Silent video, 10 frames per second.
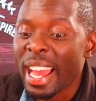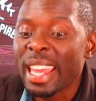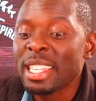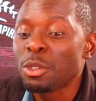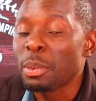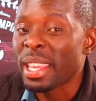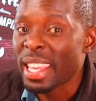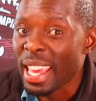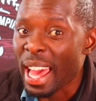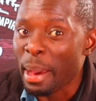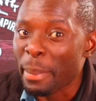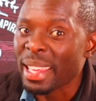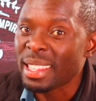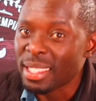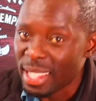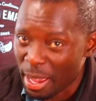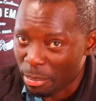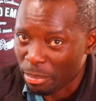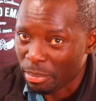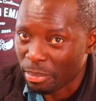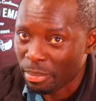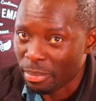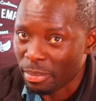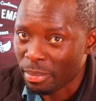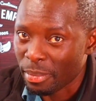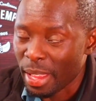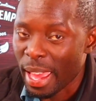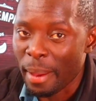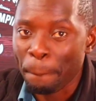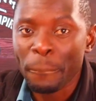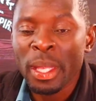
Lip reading: I need to be here by this time. Yeah.